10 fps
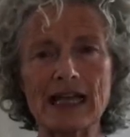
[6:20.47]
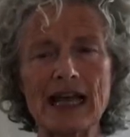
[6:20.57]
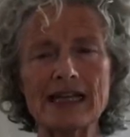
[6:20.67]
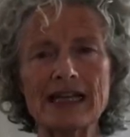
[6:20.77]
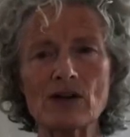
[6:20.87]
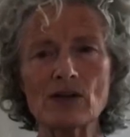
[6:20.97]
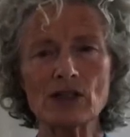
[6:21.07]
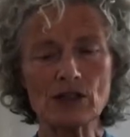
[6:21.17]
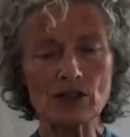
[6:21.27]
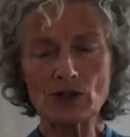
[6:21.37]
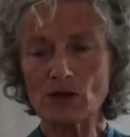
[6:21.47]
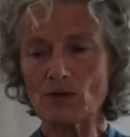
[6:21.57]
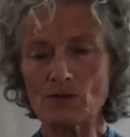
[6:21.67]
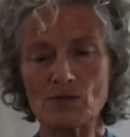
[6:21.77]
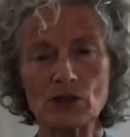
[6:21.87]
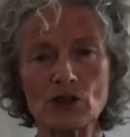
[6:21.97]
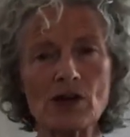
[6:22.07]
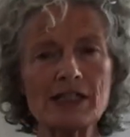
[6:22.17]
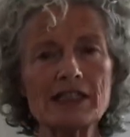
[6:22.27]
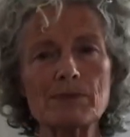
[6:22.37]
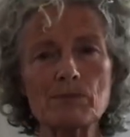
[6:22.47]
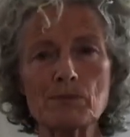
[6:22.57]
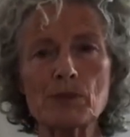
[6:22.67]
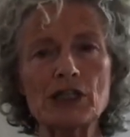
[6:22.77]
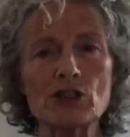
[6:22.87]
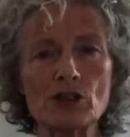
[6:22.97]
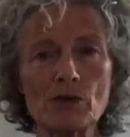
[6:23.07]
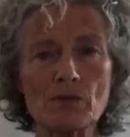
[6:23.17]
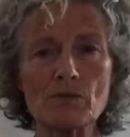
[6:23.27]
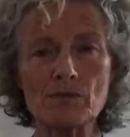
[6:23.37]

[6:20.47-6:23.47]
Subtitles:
And now you're going to bring your